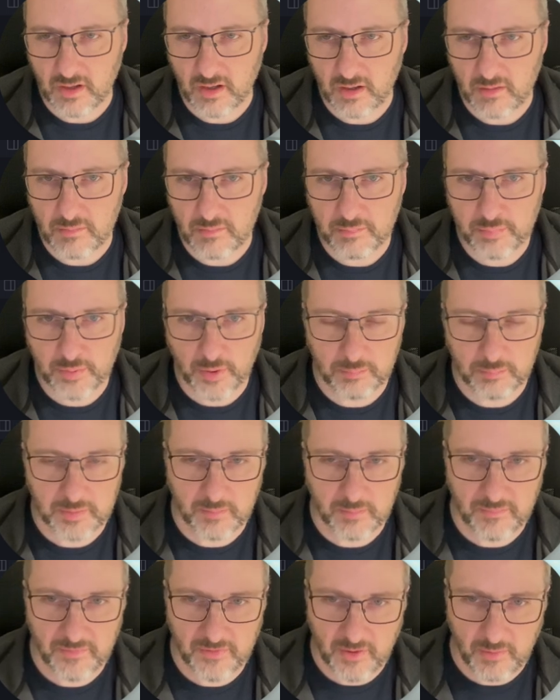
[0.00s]
problem
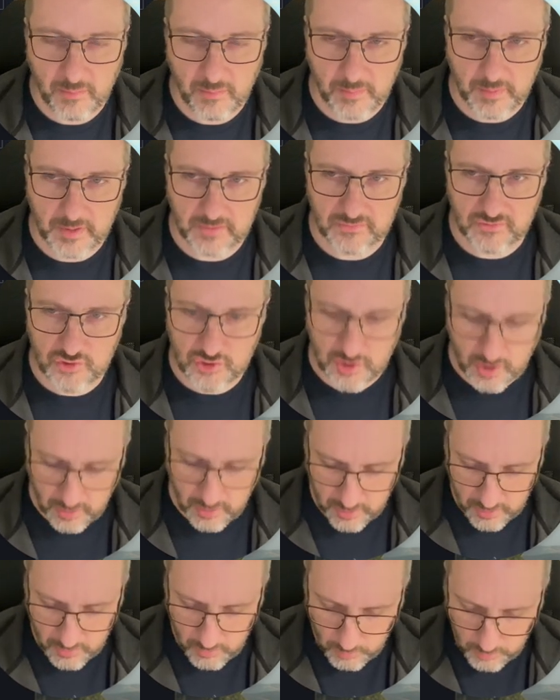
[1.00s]
that I'm about to show
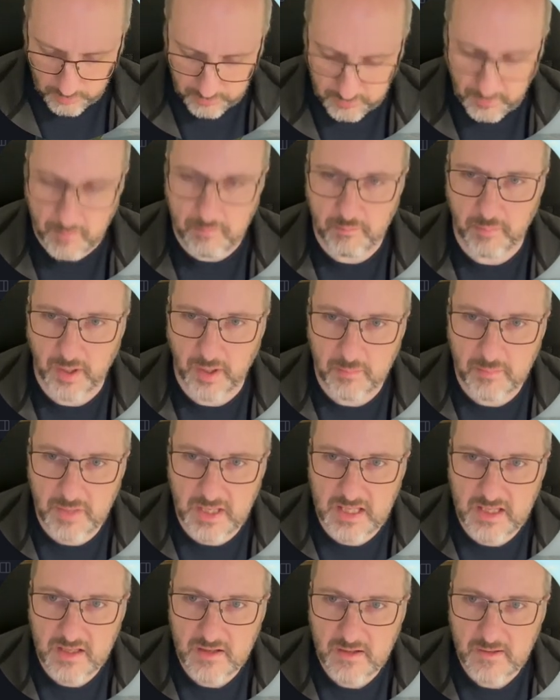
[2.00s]
you was written by me
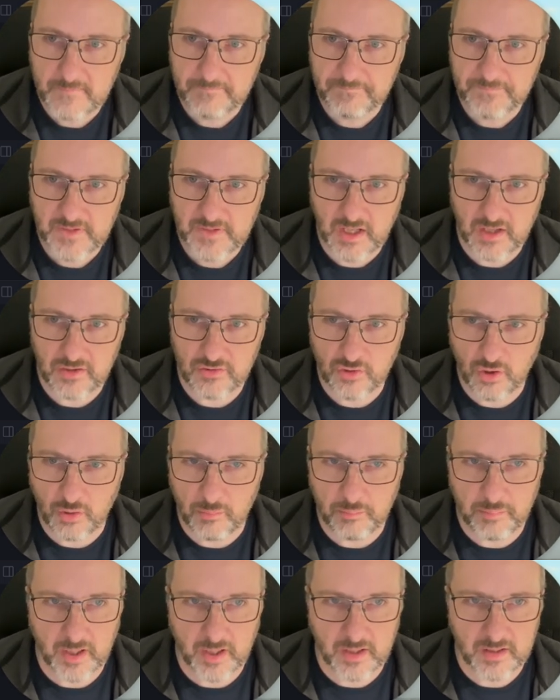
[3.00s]
and not
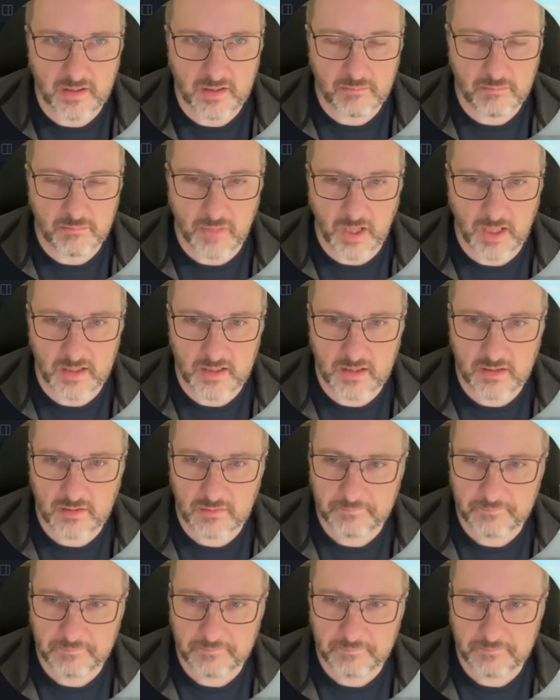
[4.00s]
by Mike.